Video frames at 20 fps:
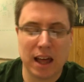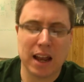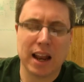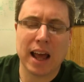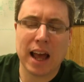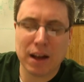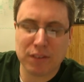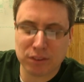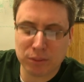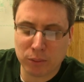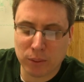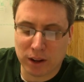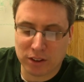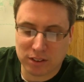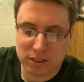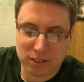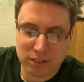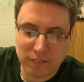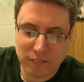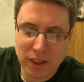And I have some
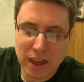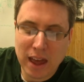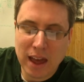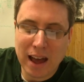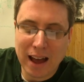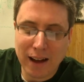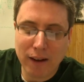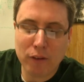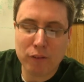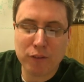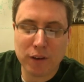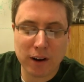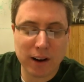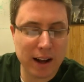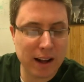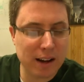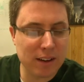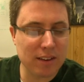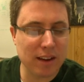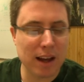questions. How far
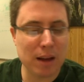ahead of